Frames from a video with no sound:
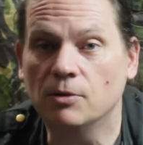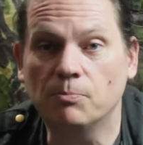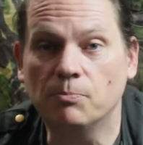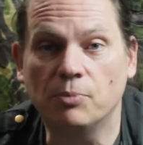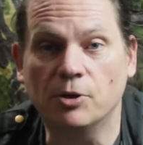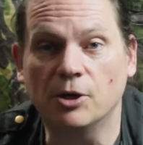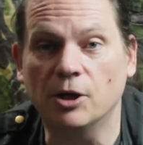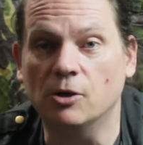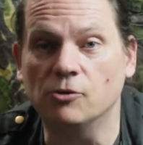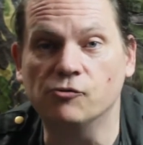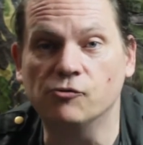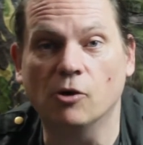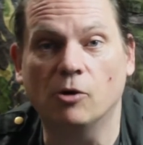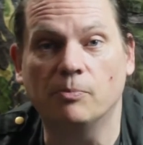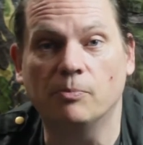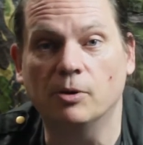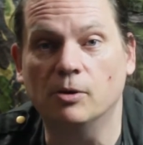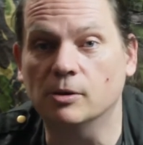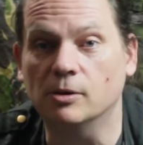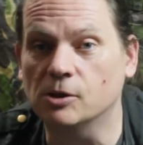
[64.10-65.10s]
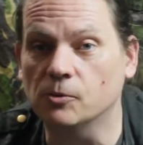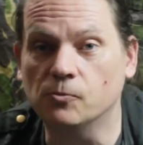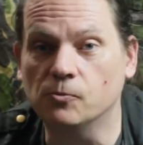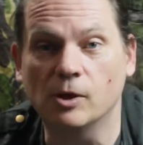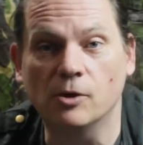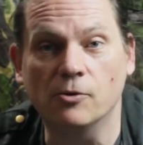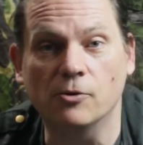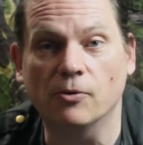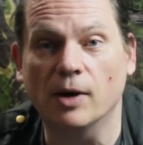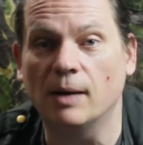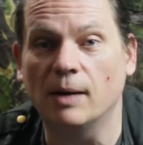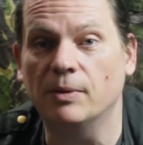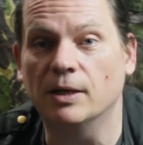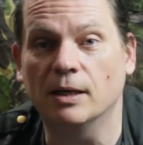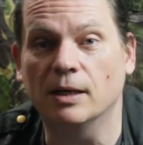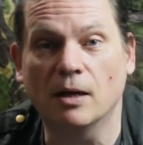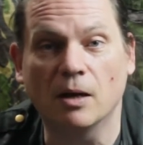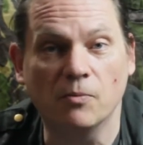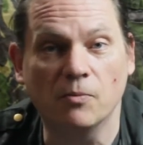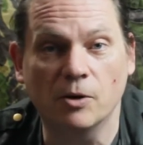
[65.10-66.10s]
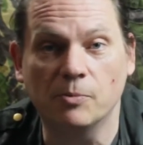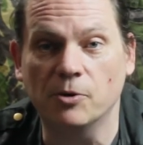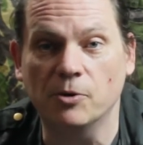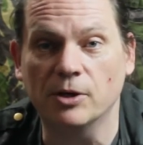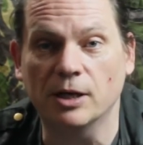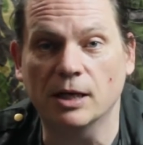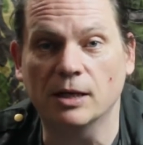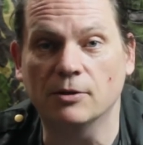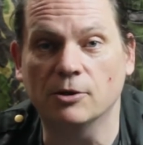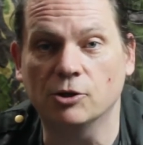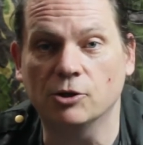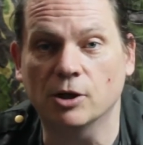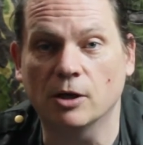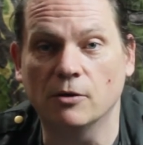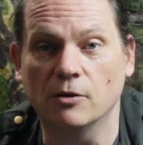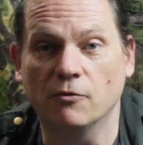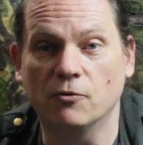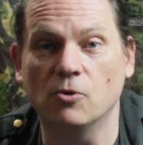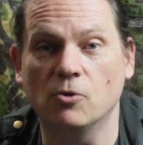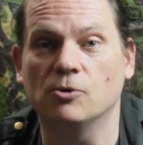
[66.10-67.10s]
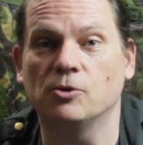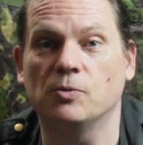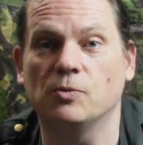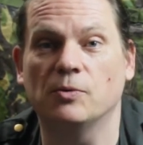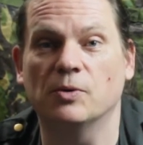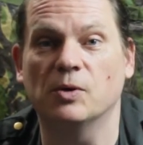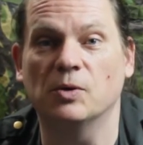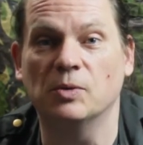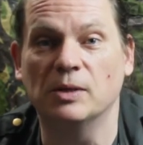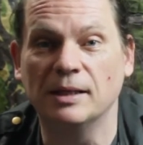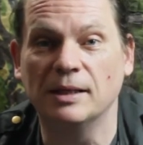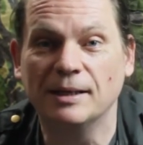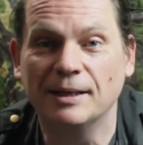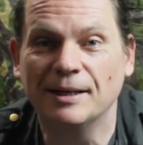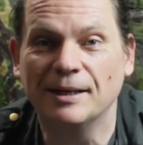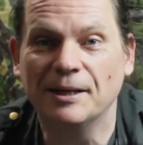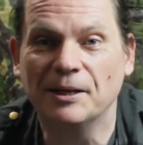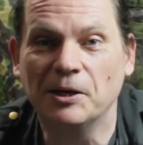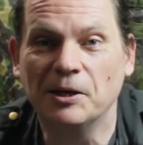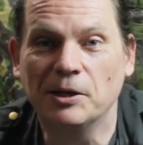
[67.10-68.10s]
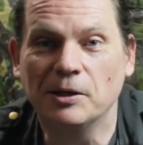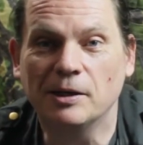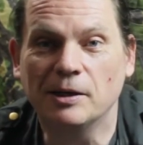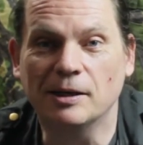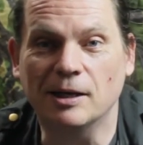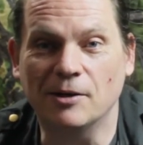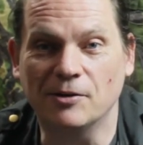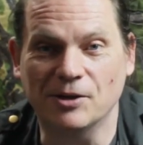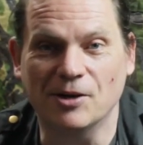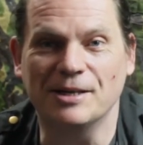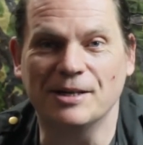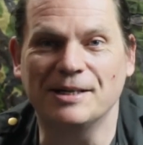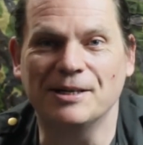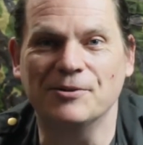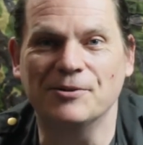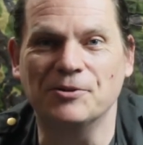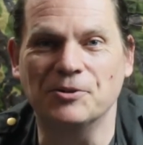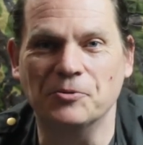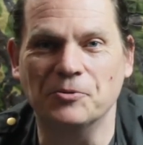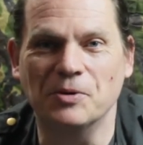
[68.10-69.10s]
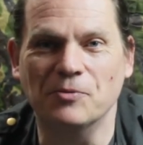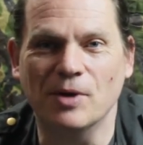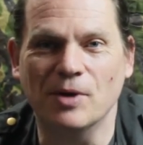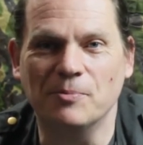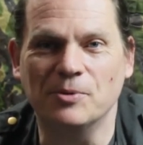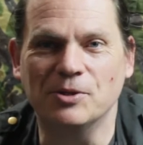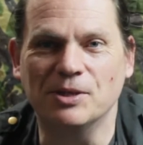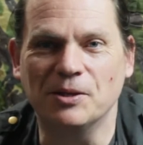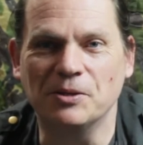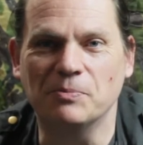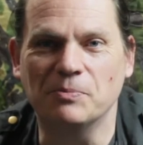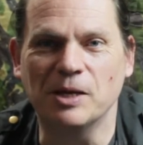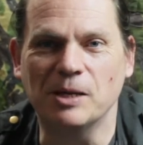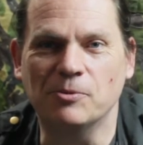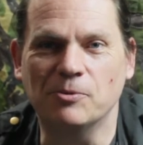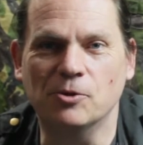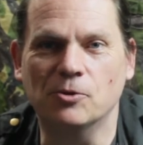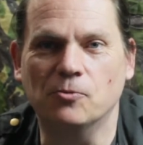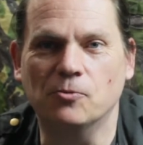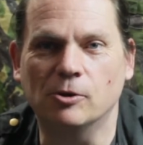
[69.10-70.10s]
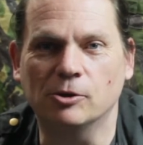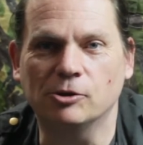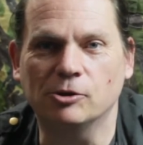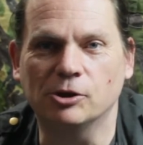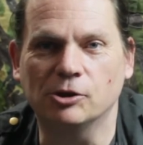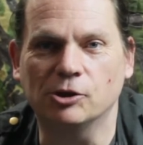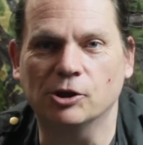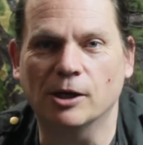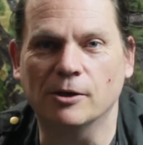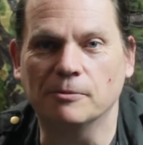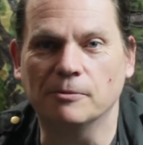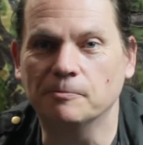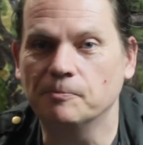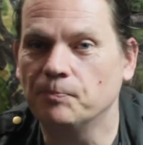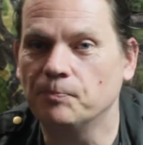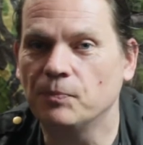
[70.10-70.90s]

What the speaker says: put it on Dropbox, we'll grab it and we'll put it in the show. Of course we will. You know, the idea is that we represent the people that watch the show.